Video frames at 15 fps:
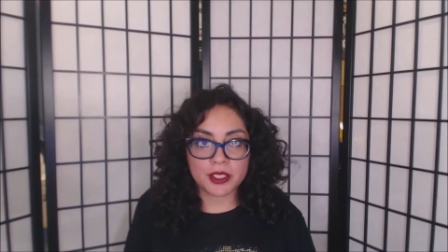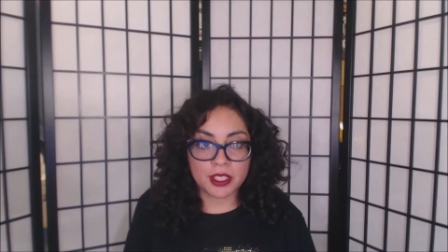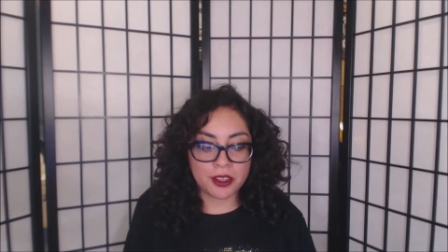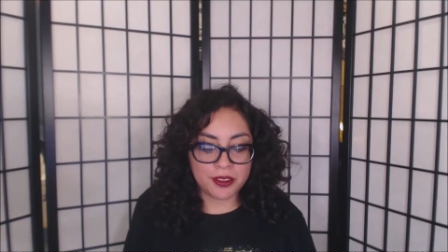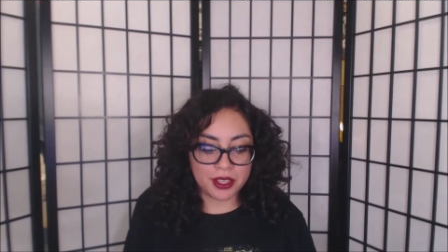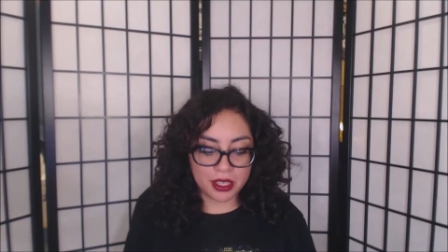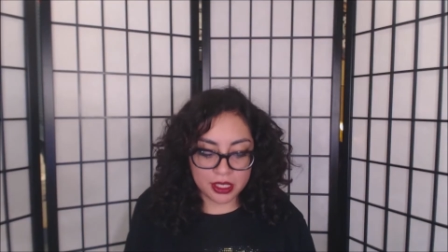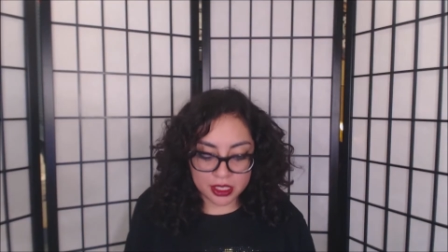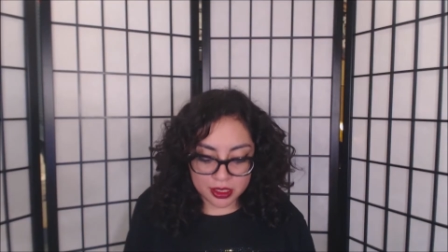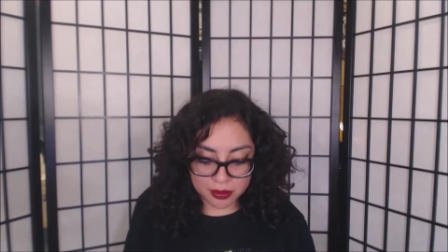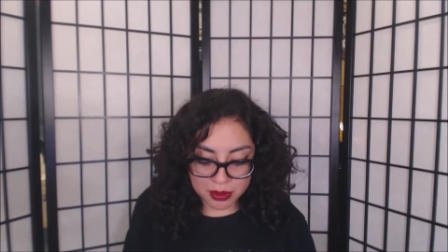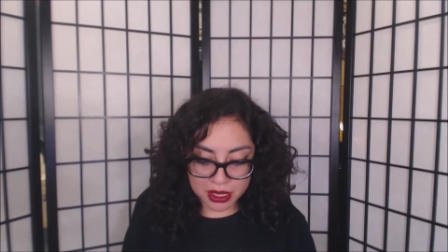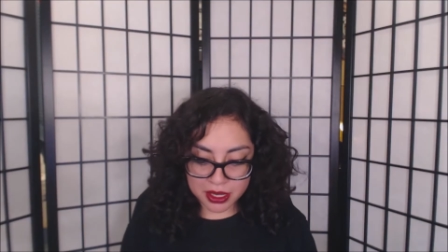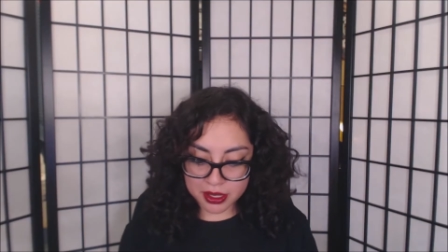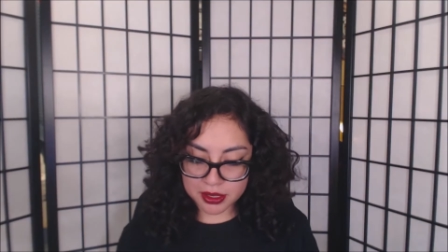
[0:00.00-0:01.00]
sorry guys,
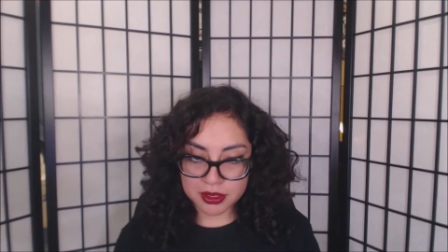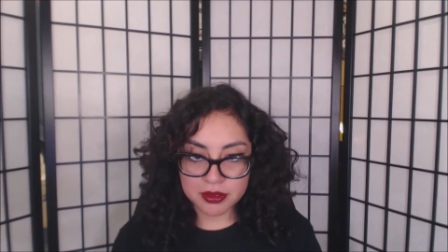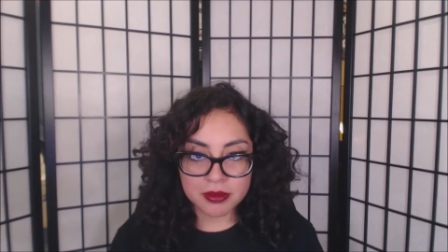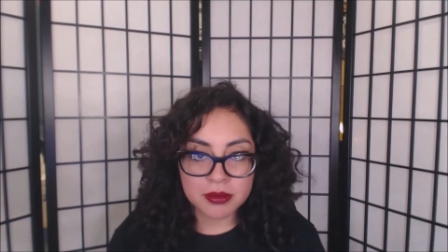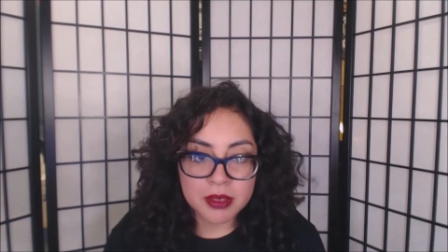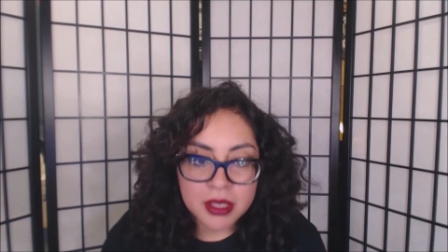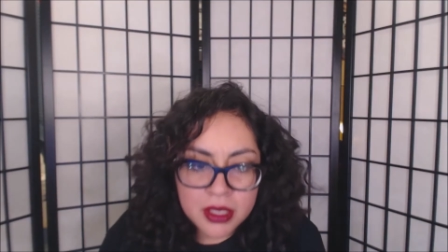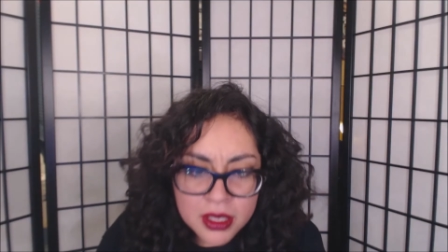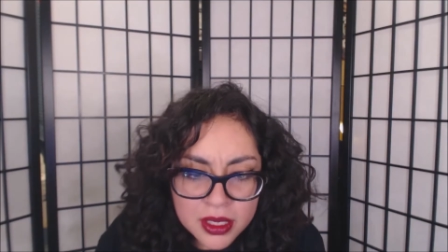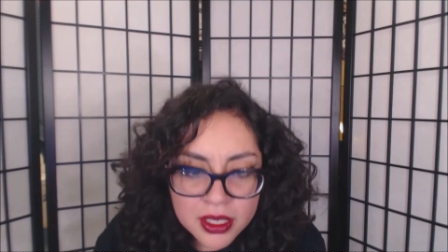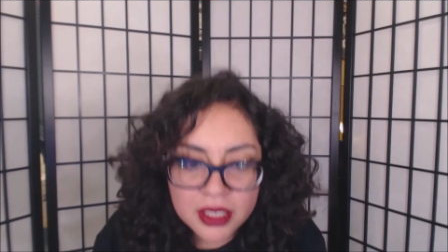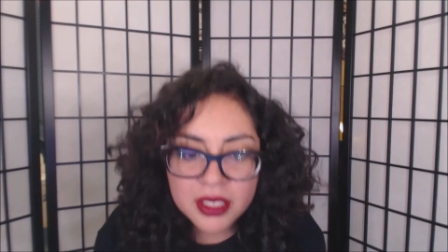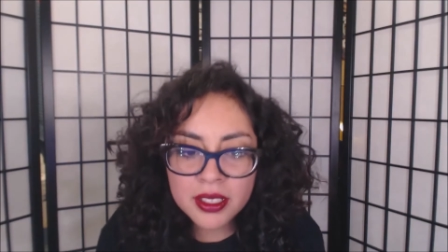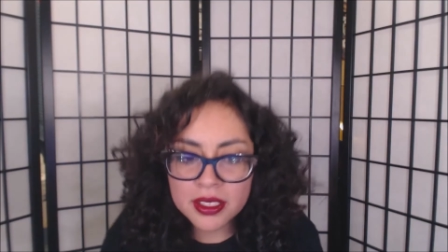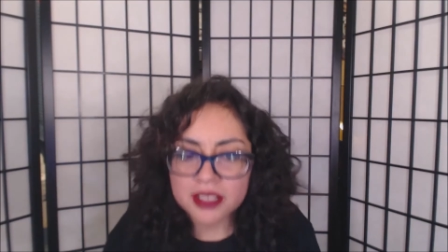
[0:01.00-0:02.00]
my
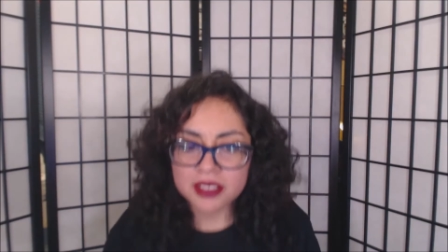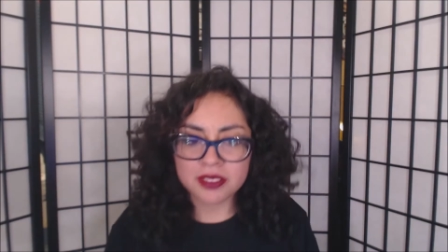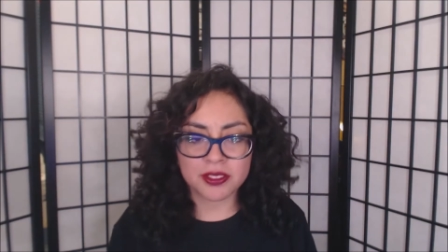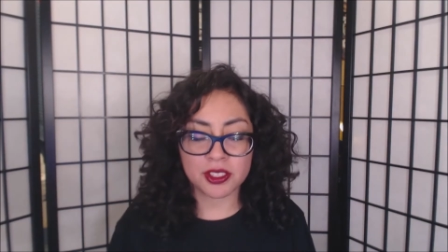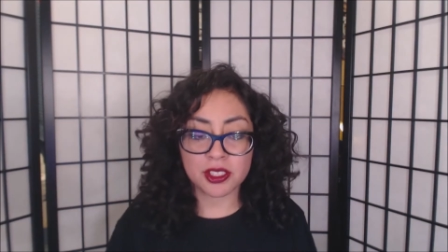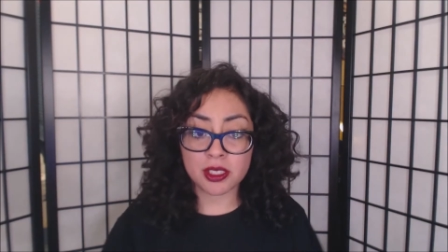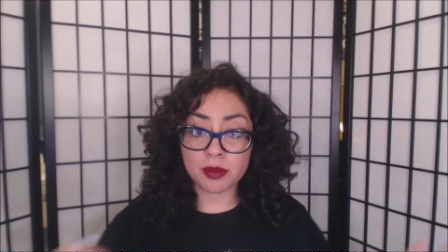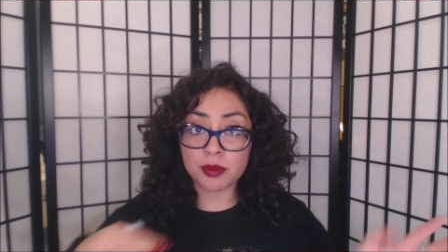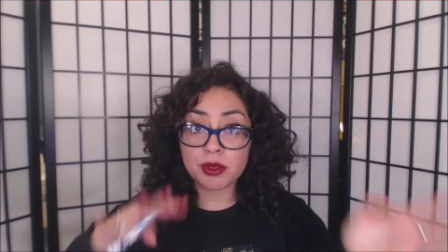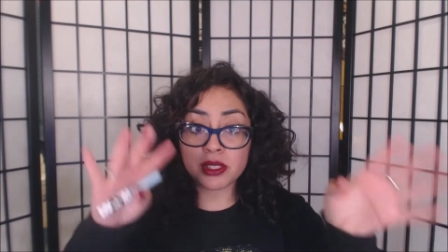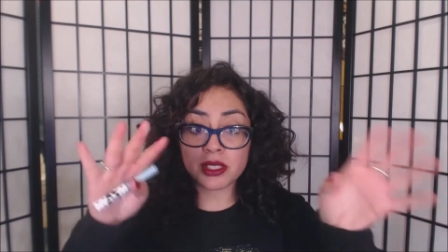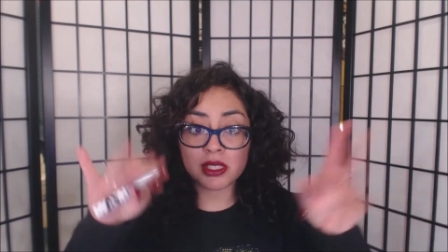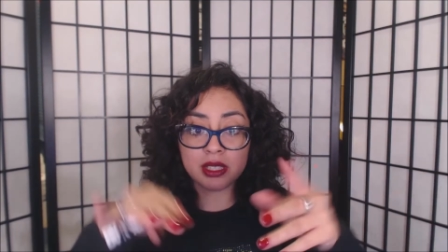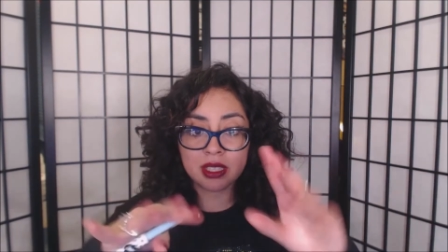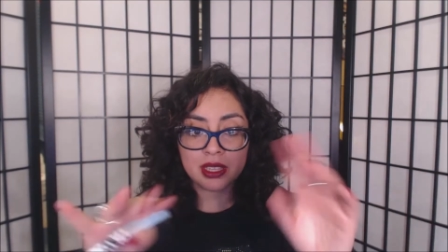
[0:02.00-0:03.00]
for some
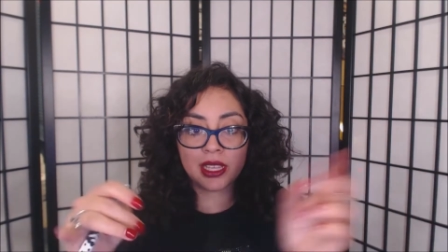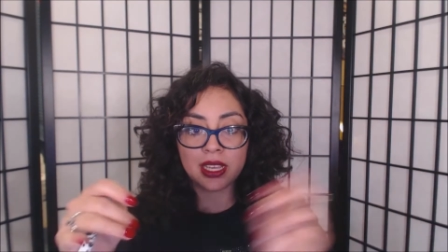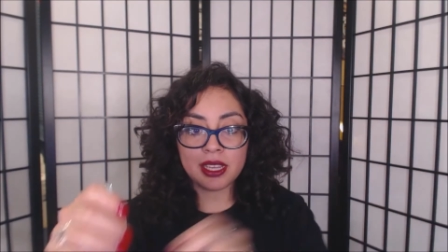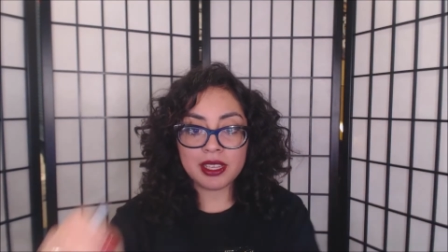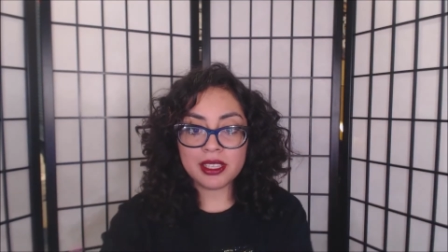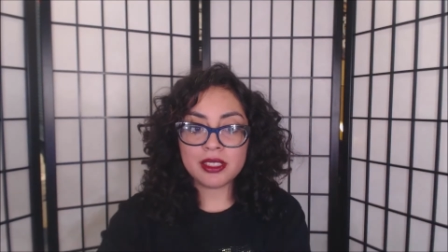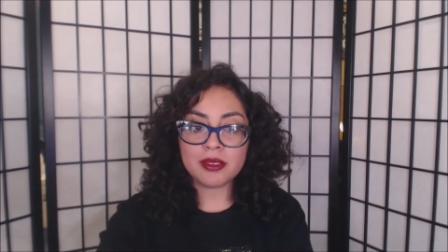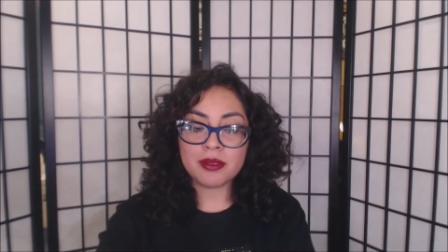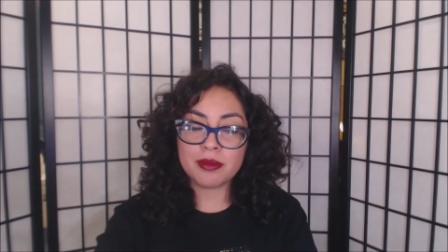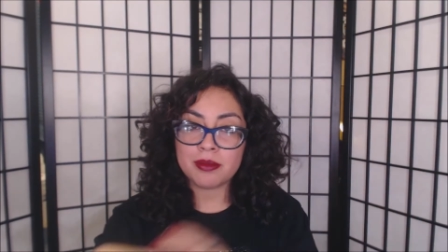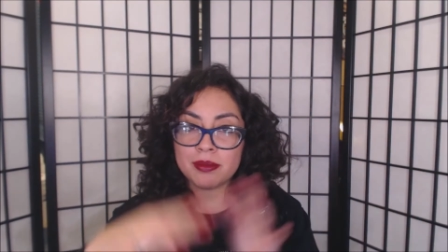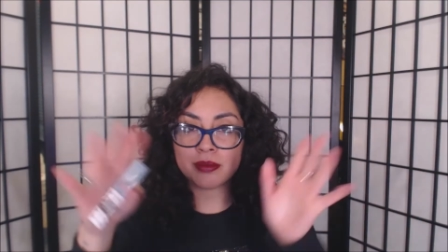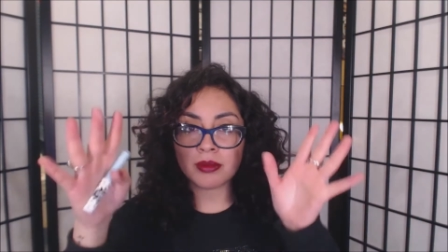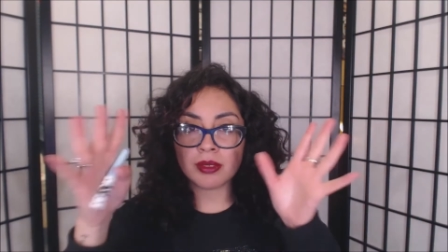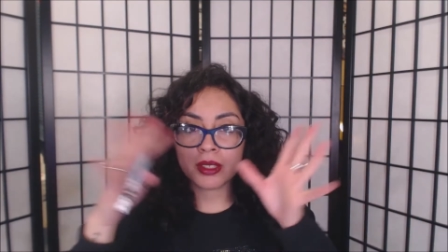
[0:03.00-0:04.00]
reason the light in
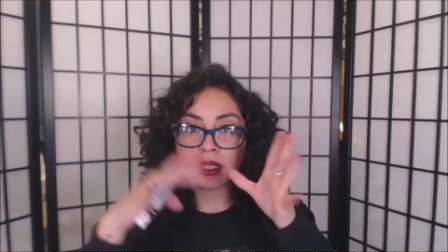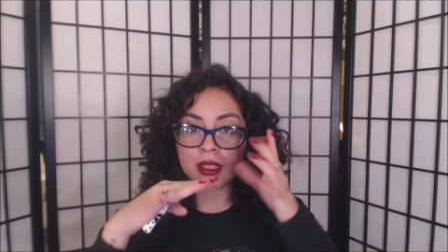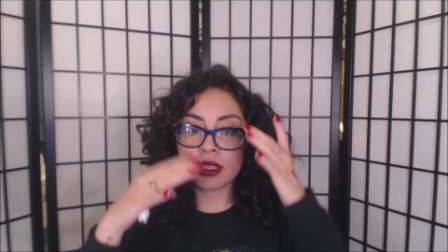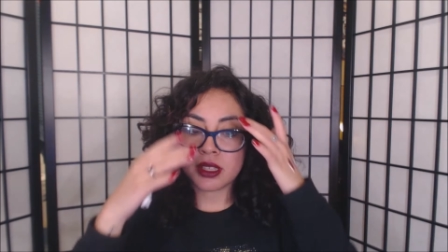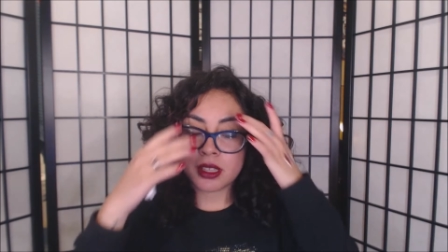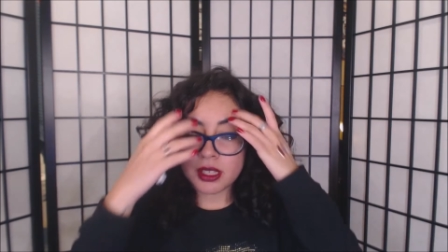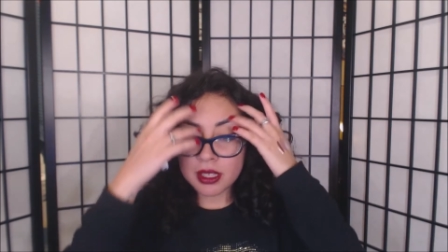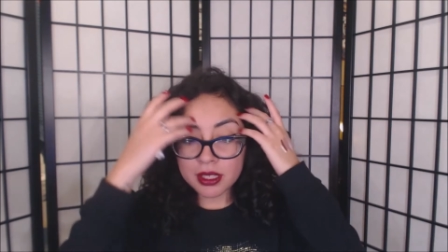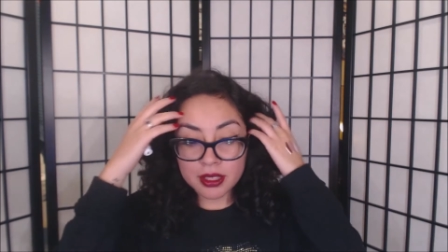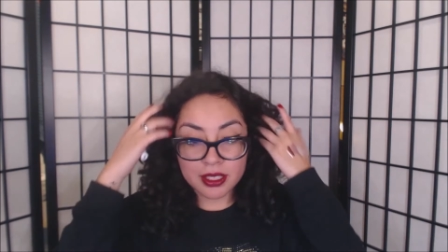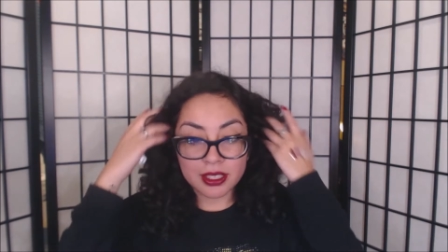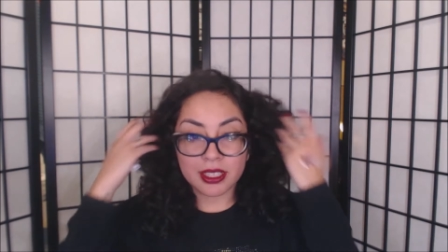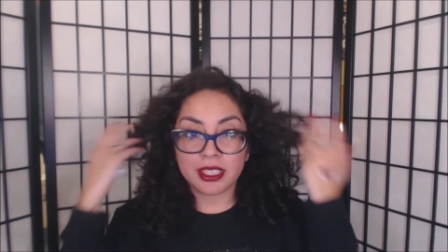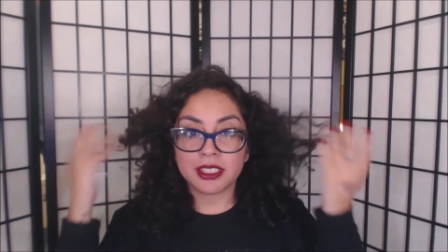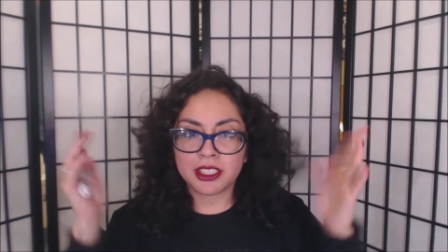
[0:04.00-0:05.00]
the
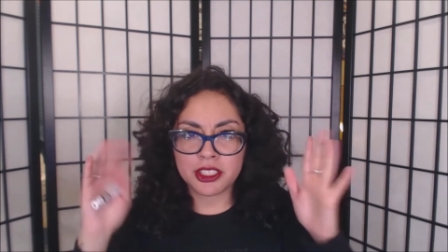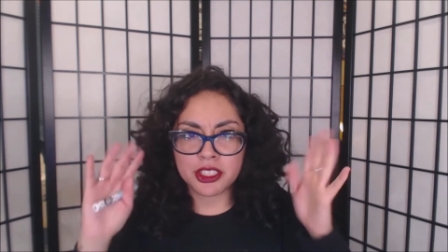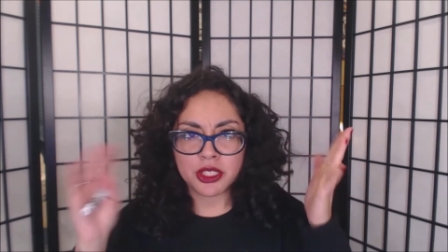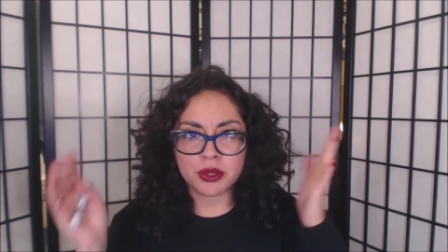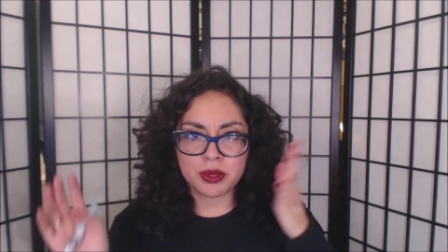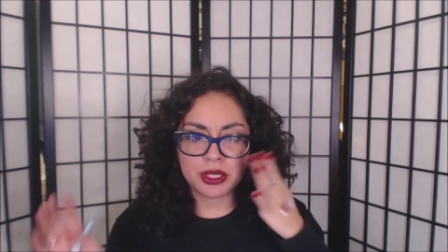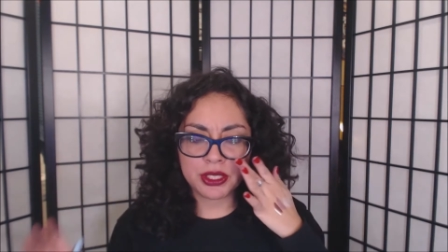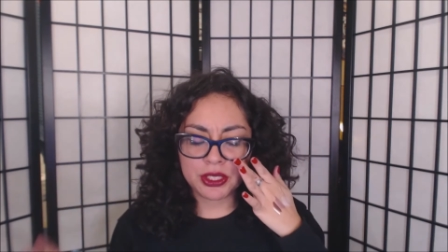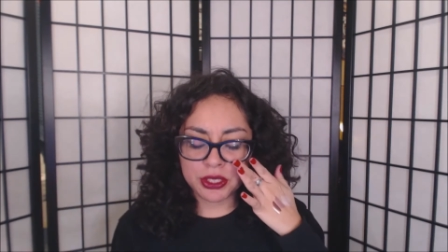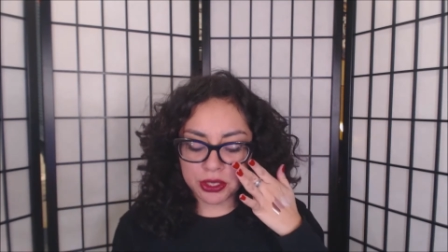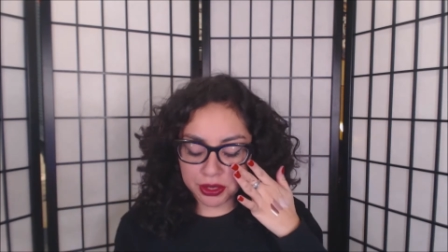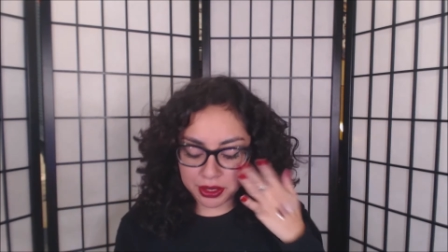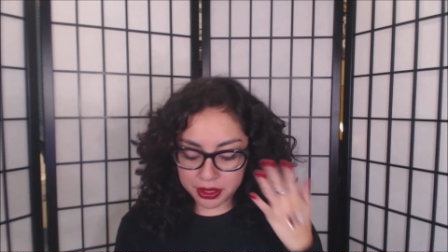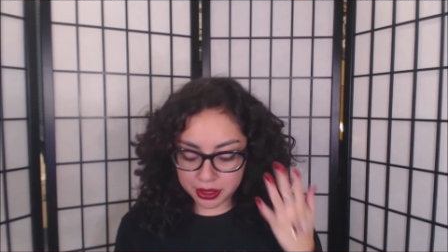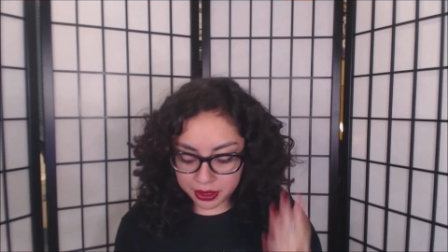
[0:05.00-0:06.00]
lights just went
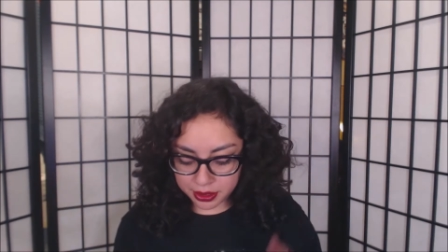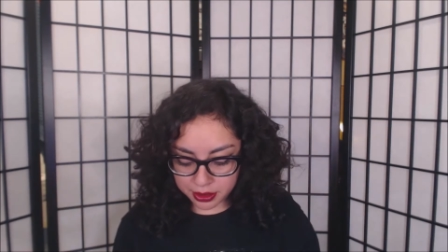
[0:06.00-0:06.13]
dark